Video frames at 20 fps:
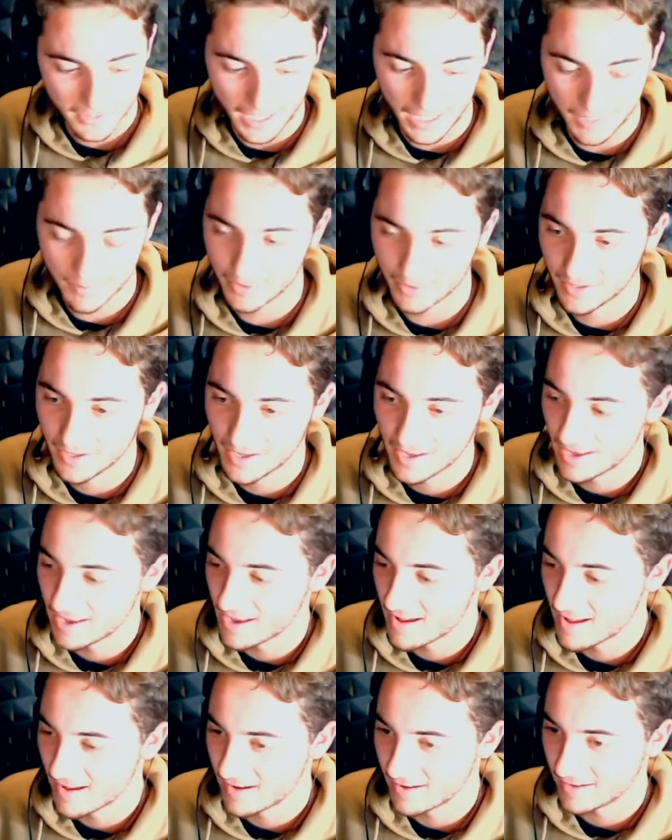only so
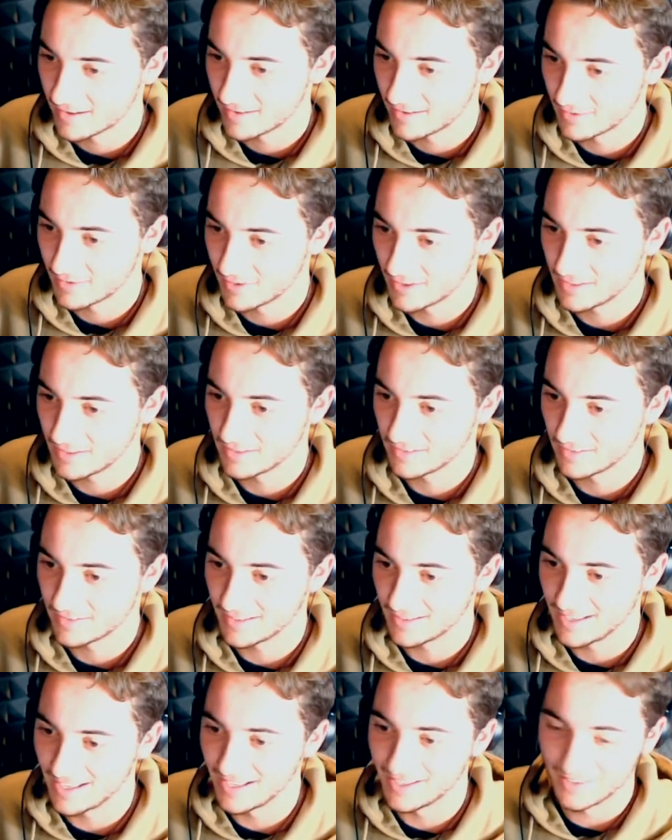far this year. It's
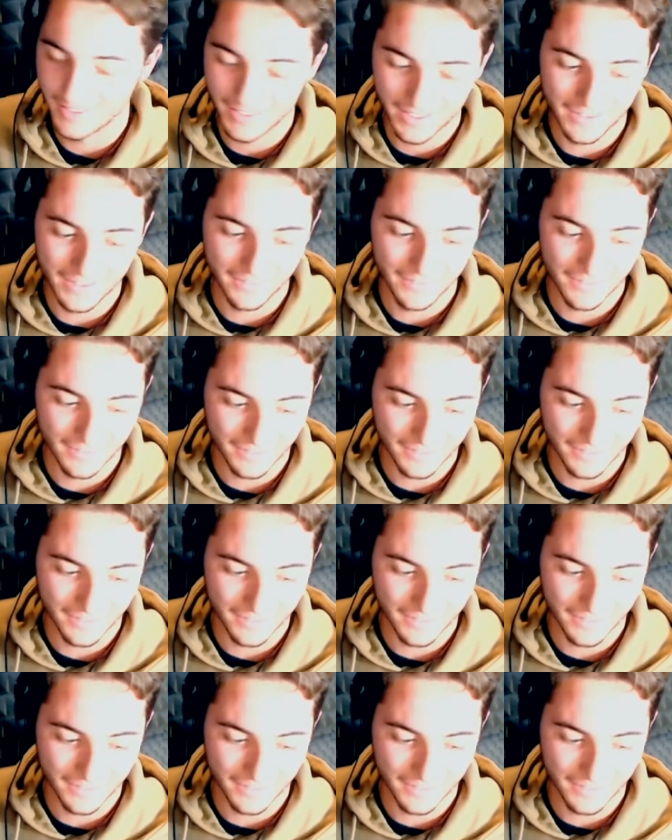a low.